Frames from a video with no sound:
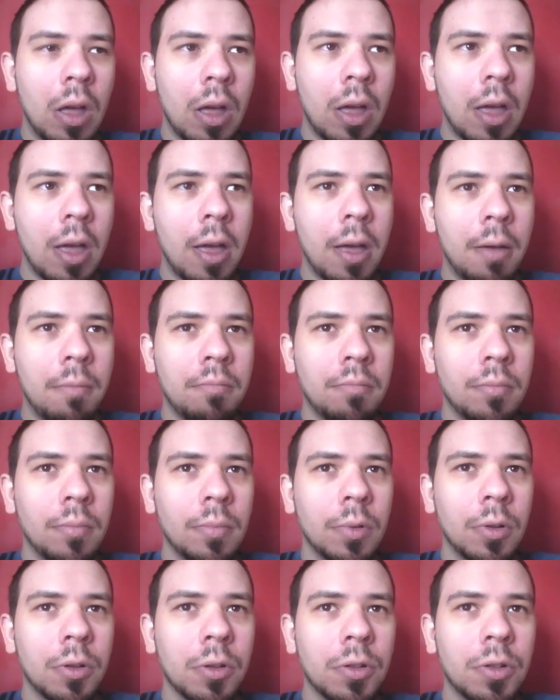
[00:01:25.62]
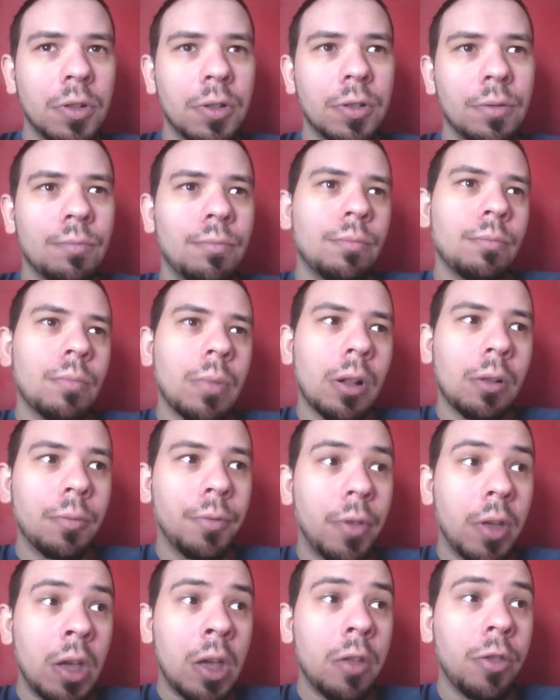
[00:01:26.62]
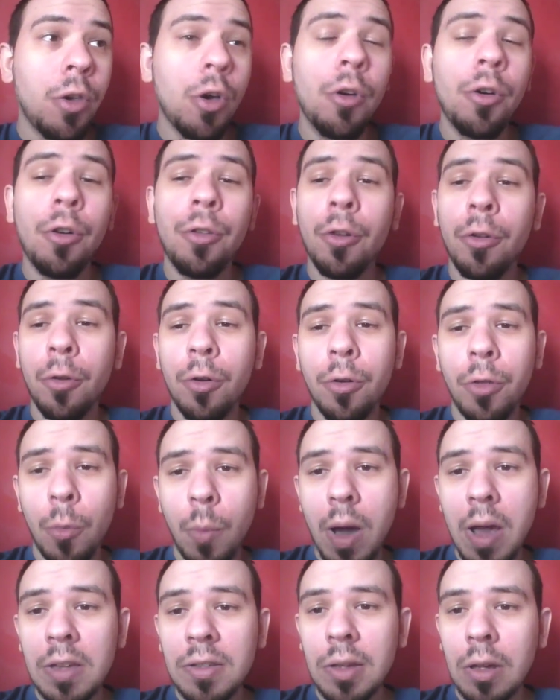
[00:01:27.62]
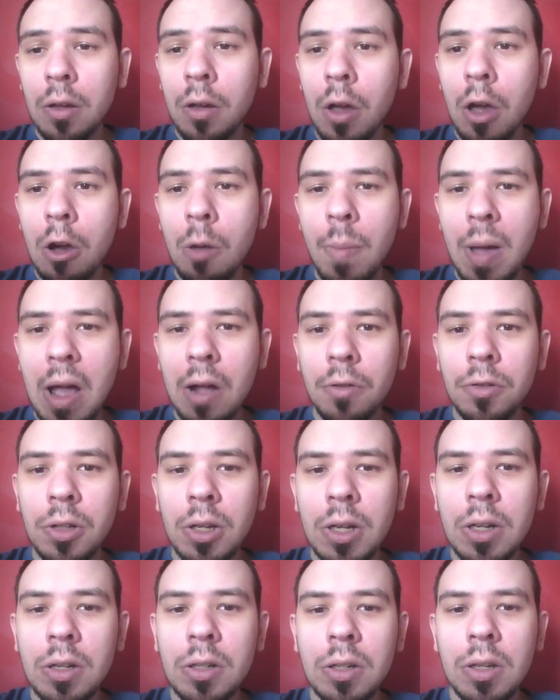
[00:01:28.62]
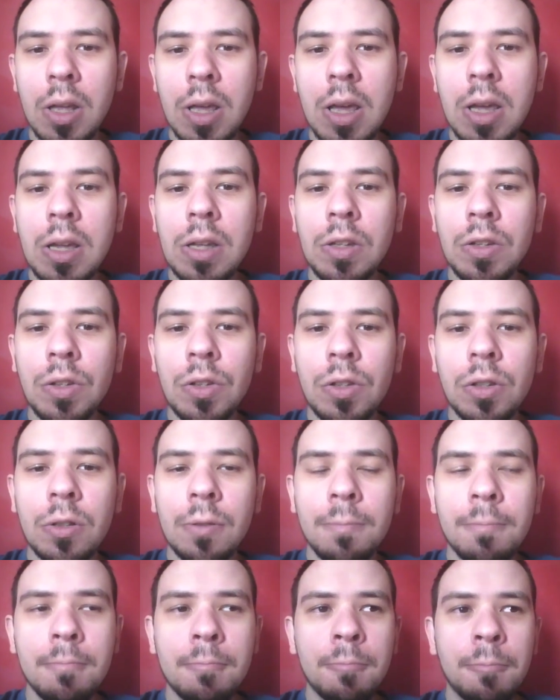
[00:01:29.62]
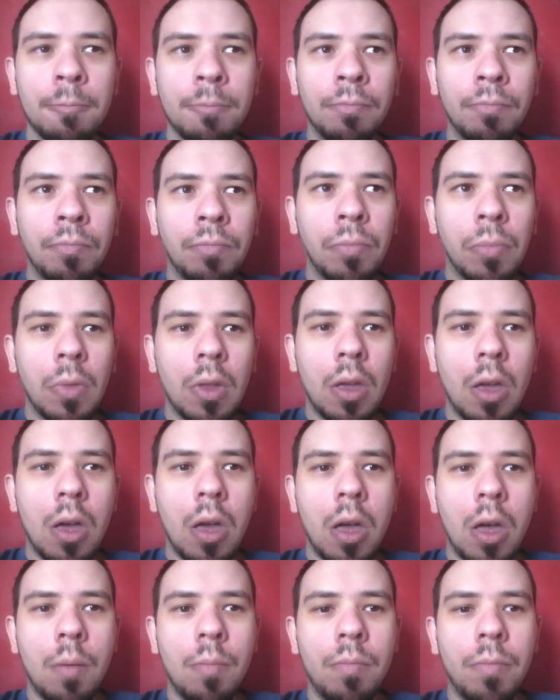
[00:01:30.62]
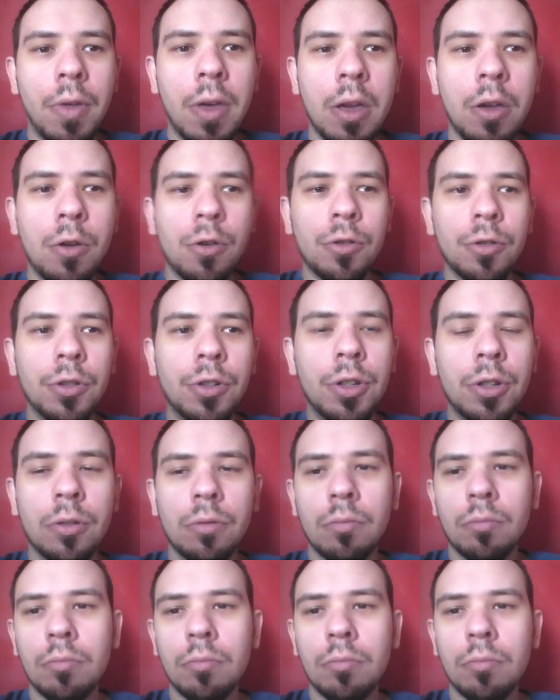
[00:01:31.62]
Because the other ways they could go about it is they could